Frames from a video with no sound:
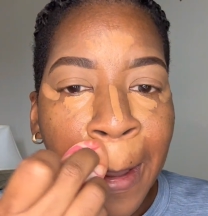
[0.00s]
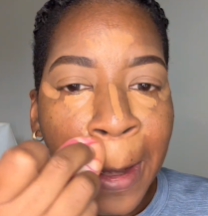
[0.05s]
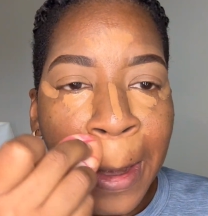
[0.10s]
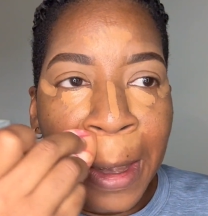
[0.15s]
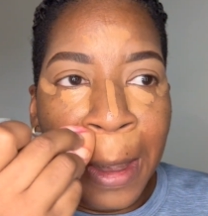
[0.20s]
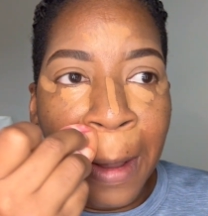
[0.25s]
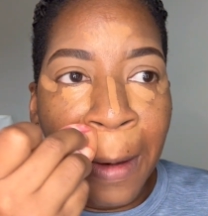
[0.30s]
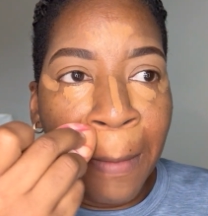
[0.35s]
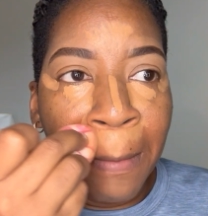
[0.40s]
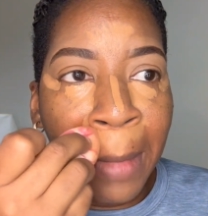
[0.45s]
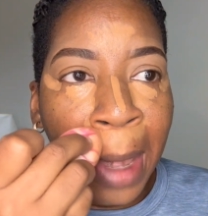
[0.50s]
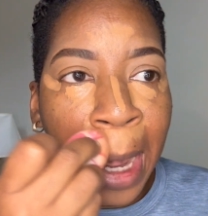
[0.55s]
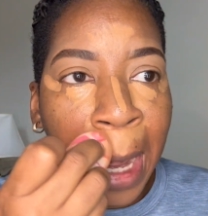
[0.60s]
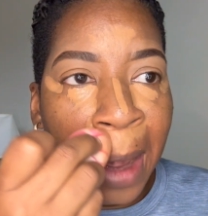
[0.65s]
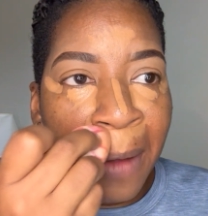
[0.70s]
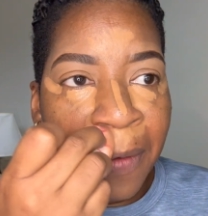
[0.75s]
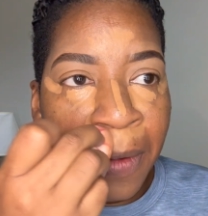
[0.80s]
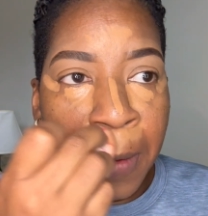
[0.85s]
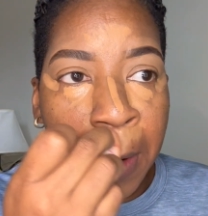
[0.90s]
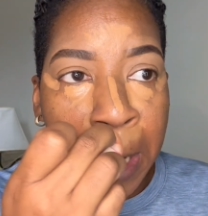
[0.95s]
Don't mind,
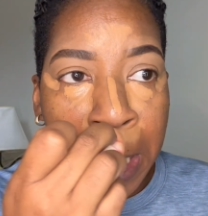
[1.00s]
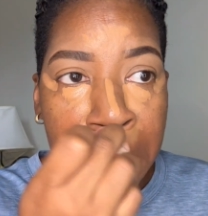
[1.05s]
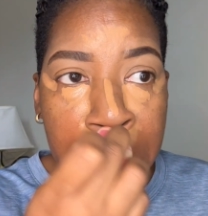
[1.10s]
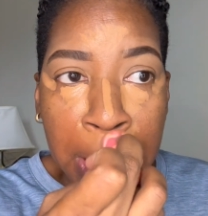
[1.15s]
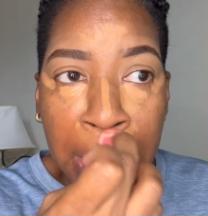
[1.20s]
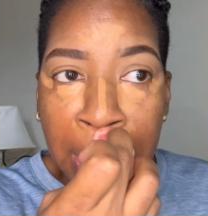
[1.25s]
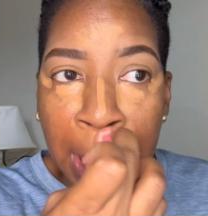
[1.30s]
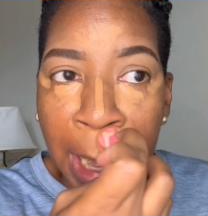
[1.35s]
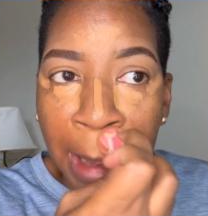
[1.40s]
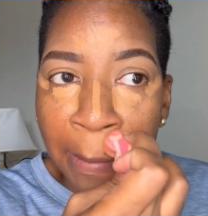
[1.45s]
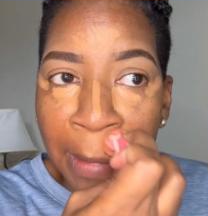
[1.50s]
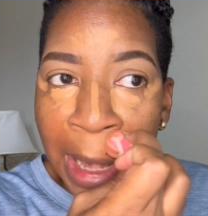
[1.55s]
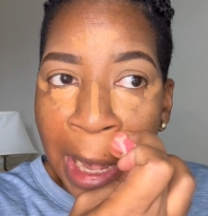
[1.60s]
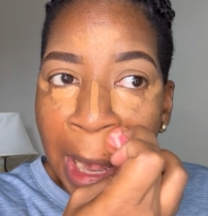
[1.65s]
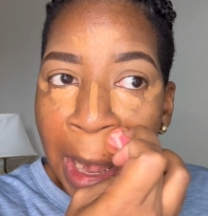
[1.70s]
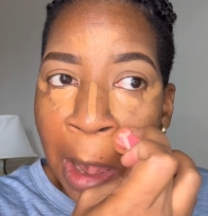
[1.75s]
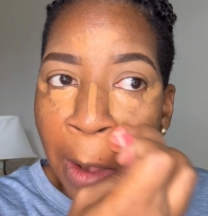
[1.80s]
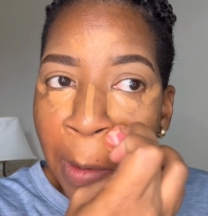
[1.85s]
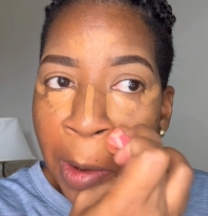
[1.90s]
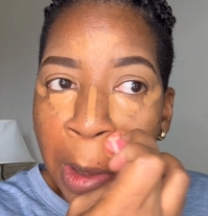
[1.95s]
if you anything like me
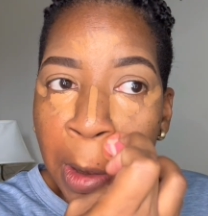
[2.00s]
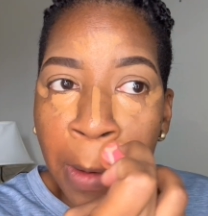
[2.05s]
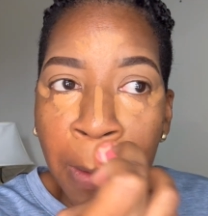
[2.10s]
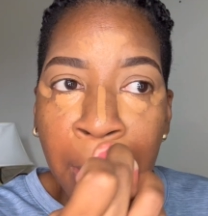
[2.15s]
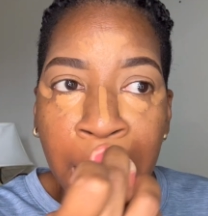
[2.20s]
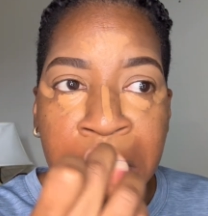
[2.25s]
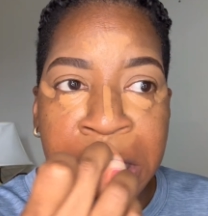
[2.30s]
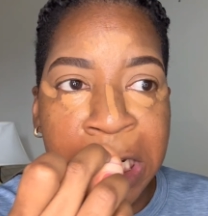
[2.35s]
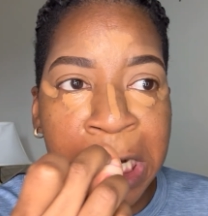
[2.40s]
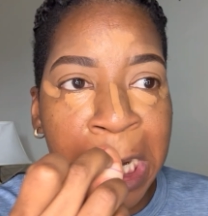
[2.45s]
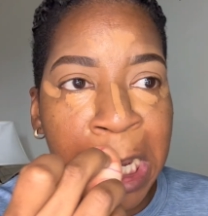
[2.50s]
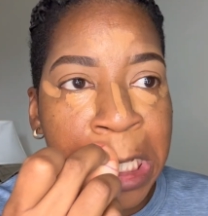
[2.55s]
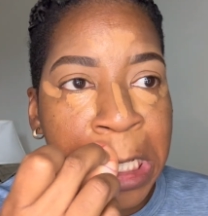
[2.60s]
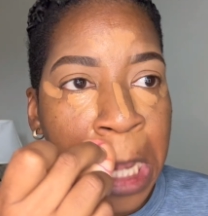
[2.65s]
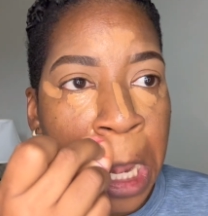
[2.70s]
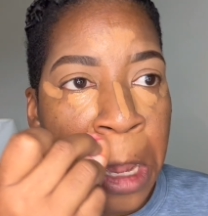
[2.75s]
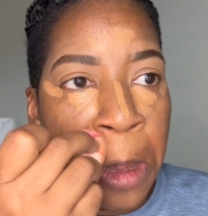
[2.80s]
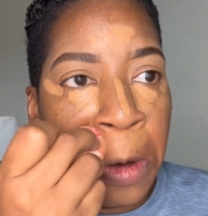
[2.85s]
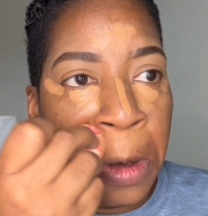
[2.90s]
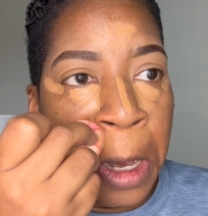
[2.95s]
and when you watch these
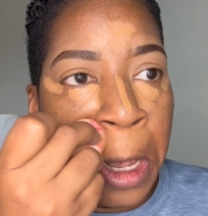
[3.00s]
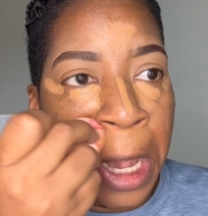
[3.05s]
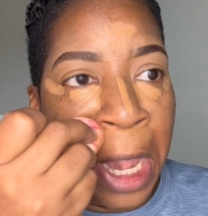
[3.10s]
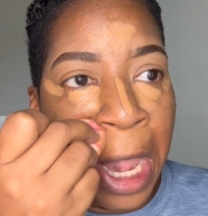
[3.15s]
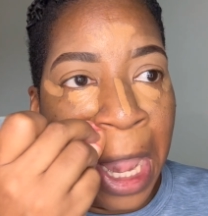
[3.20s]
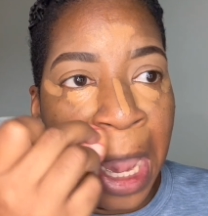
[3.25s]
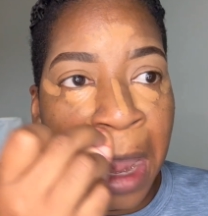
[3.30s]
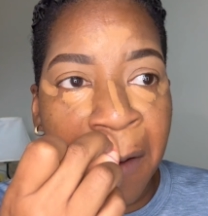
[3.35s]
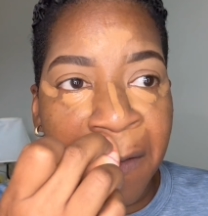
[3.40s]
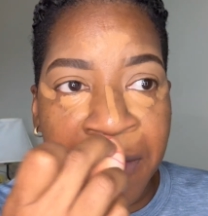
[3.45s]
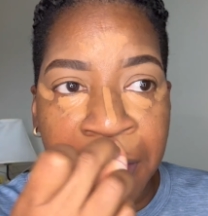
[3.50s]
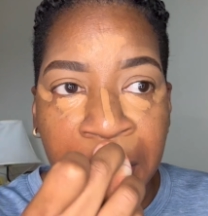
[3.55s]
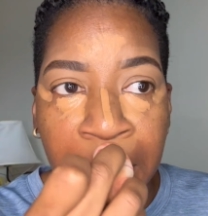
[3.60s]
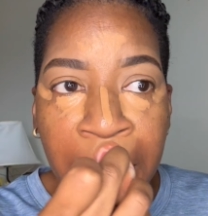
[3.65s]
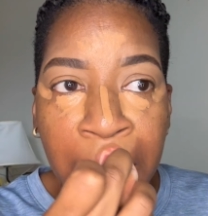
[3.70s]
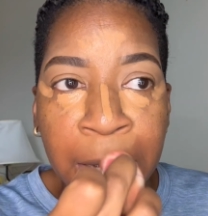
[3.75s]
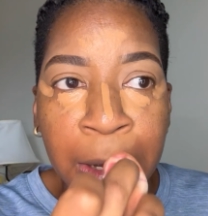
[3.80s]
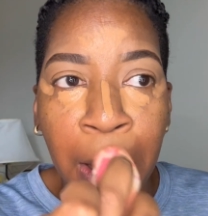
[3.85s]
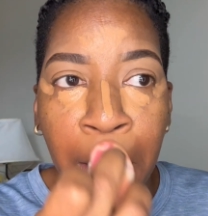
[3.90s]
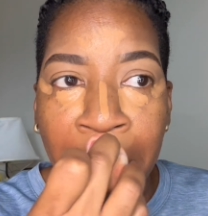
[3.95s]
and you look at
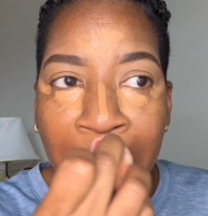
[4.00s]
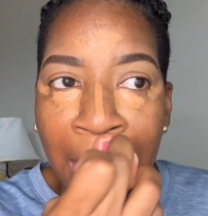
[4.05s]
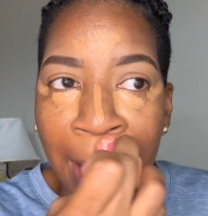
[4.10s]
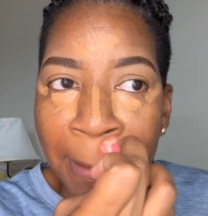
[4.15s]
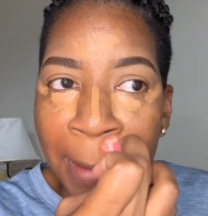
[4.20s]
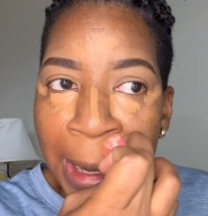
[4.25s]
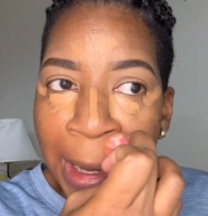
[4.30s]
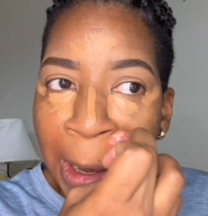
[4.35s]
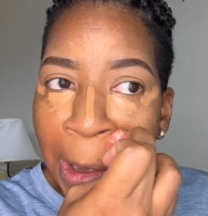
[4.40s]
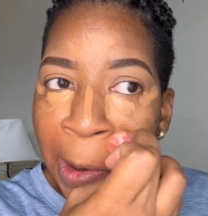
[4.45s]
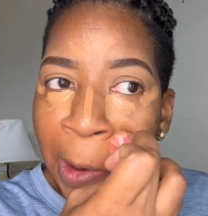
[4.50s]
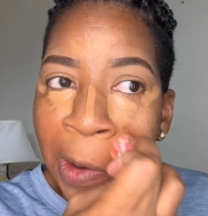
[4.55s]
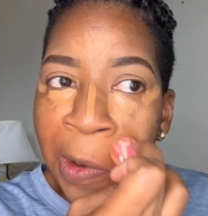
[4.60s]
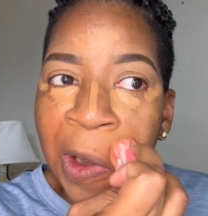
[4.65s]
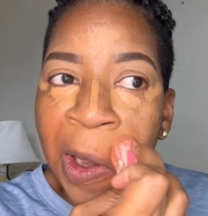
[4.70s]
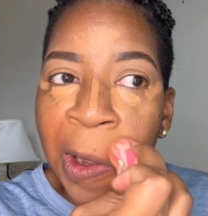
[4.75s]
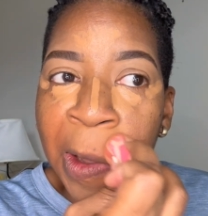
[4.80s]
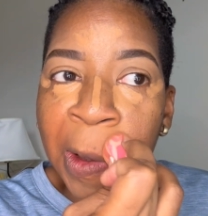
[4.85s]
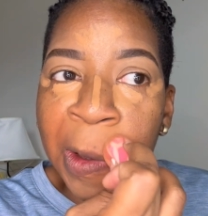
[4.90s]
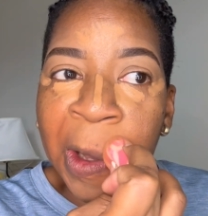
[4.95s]
everything, don't mind my doggone
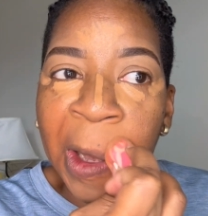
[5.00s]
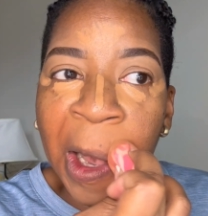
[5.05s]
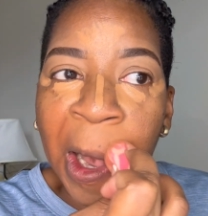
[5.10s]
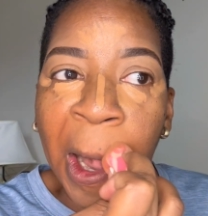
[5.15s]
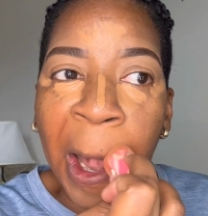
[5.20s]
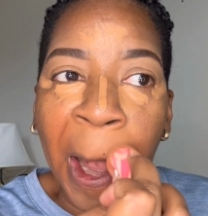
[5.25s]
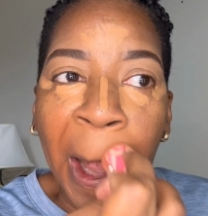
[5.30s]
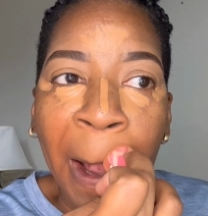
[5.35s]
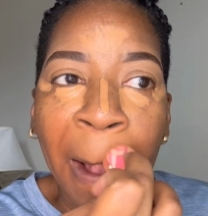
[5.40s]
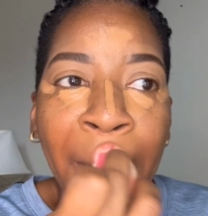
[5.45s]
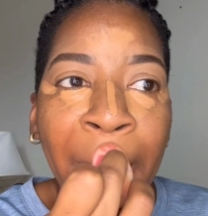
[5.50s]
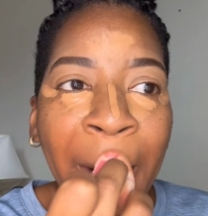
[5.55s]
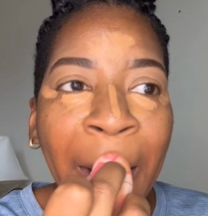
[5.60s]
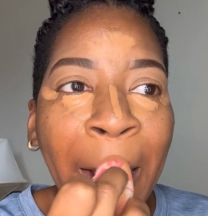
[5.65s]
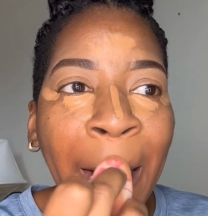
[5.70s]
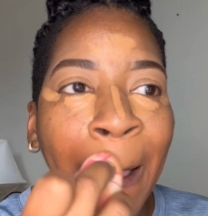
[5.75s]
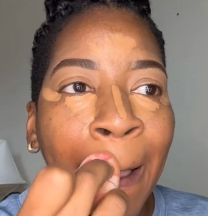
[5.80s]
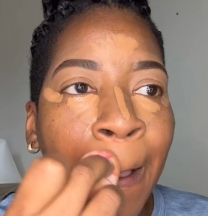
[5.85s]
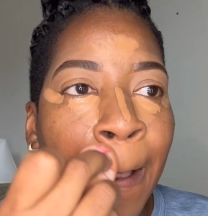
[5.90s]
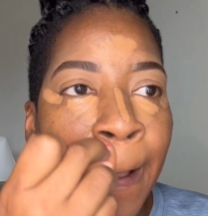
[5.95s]
nails, okay?
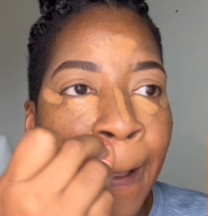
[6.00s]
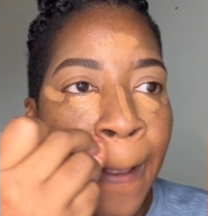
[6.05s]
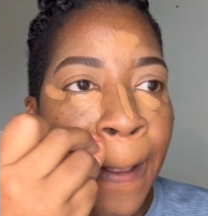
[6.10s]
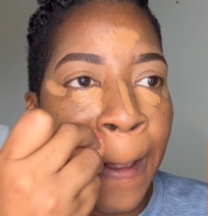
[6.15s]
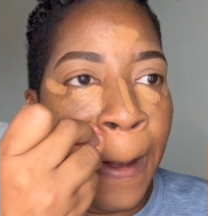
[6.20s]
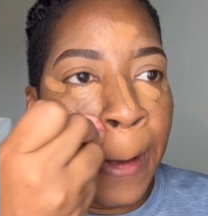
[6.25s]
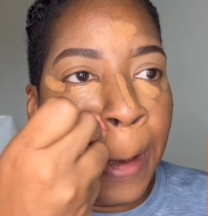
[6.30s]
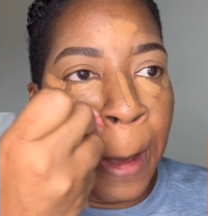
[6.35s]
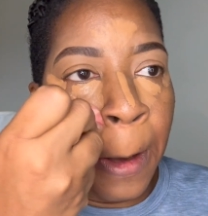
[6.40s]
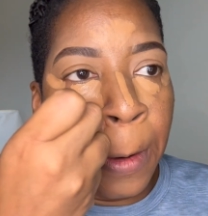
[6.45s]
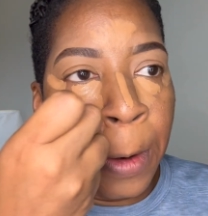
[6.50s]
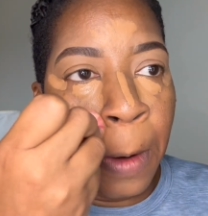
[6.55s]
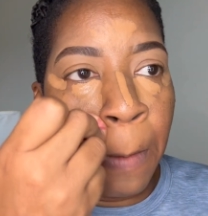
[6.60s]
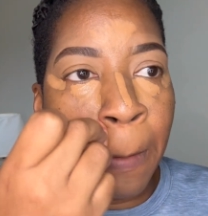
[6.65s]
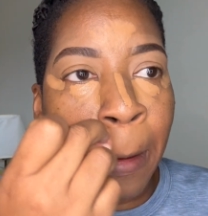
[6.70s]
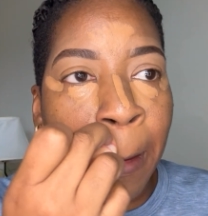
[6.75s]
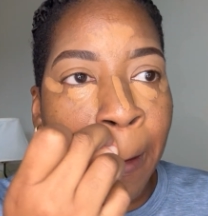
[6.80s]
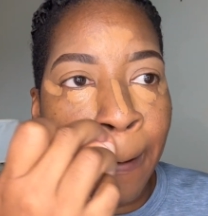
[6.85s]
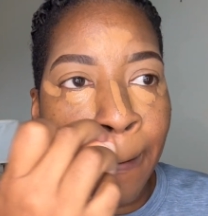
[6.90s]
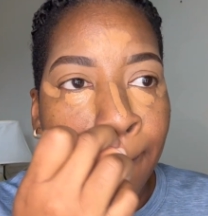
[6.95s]
Don't do me.